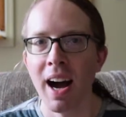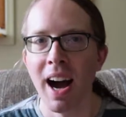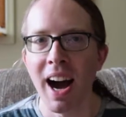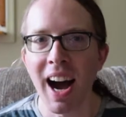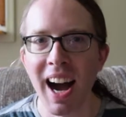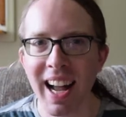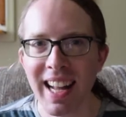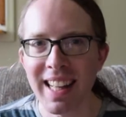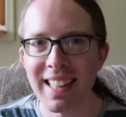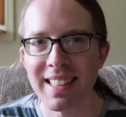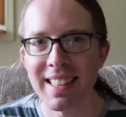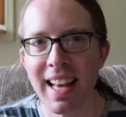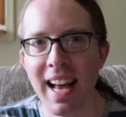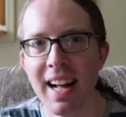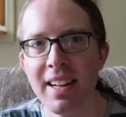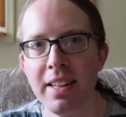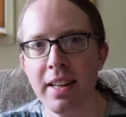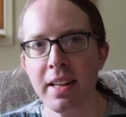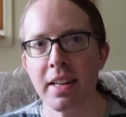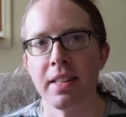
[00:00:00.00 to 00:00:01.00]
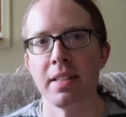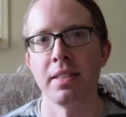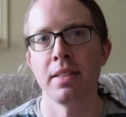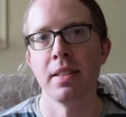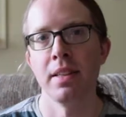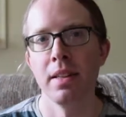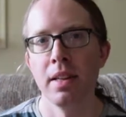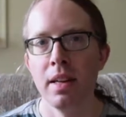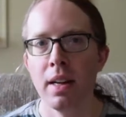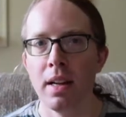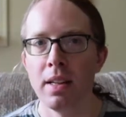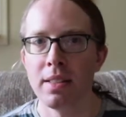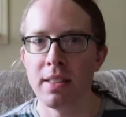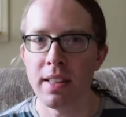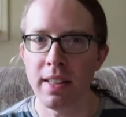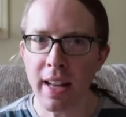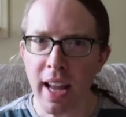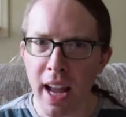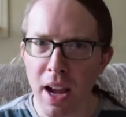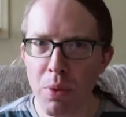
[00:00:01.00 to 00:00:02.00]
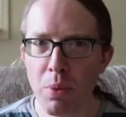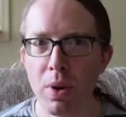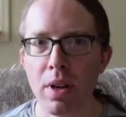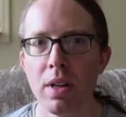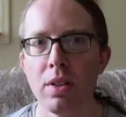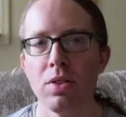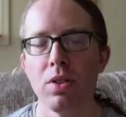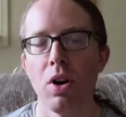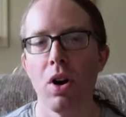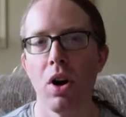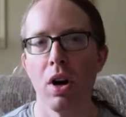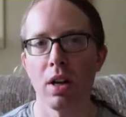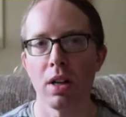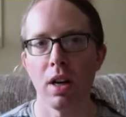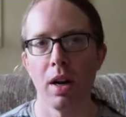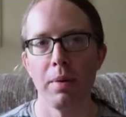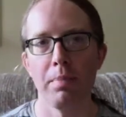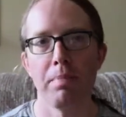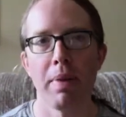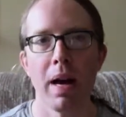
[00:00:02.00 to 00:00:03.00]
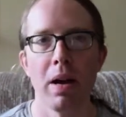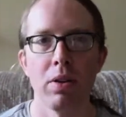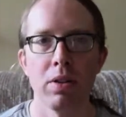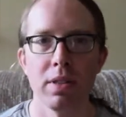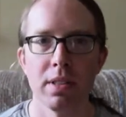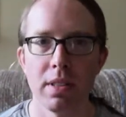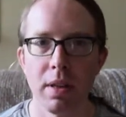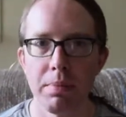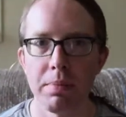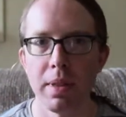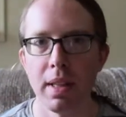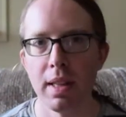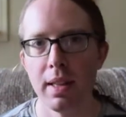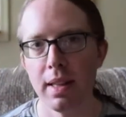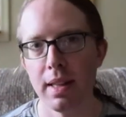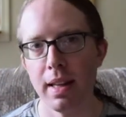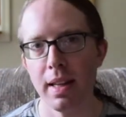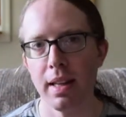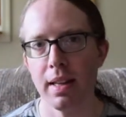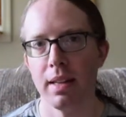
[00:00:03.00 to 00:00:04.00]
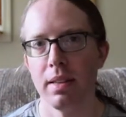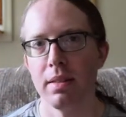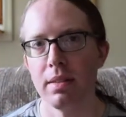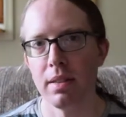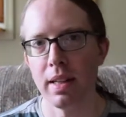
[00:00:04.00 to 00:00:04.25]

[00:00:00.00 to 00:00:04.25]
Hi, it's Alex. Today I want to talk about something that